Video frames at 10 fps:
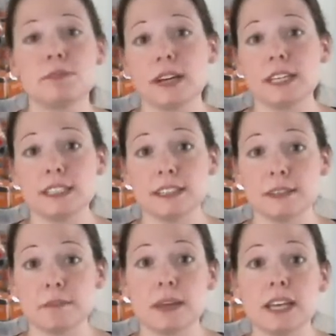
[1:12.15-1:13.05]
ring slings,
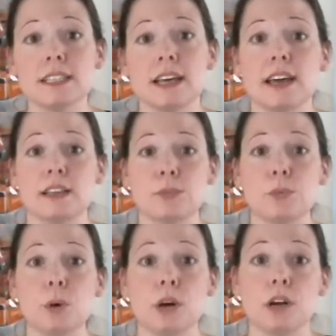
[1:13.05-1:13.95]
and May ties
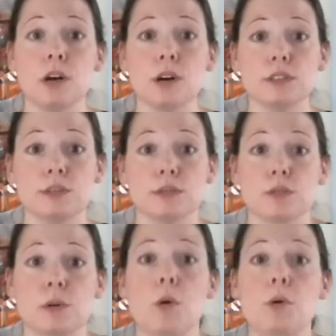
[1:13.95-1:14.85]
work also
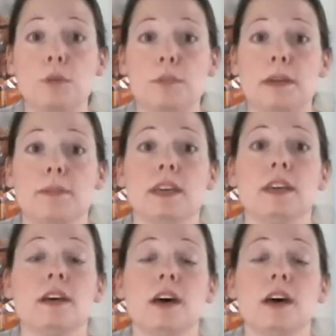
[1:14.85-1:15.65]
to hold baby,